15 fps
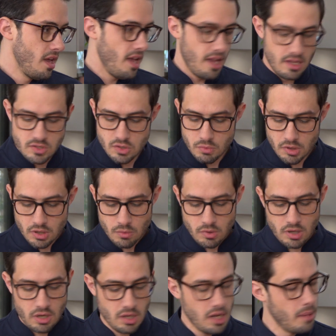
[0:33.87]
And so we're gonna
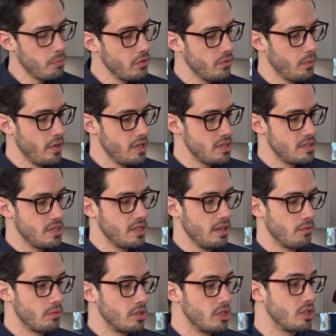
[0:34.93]
work on a couple of ways to
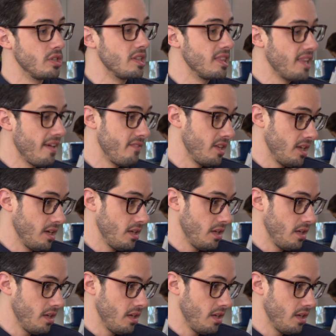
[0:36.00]
get really good leavening in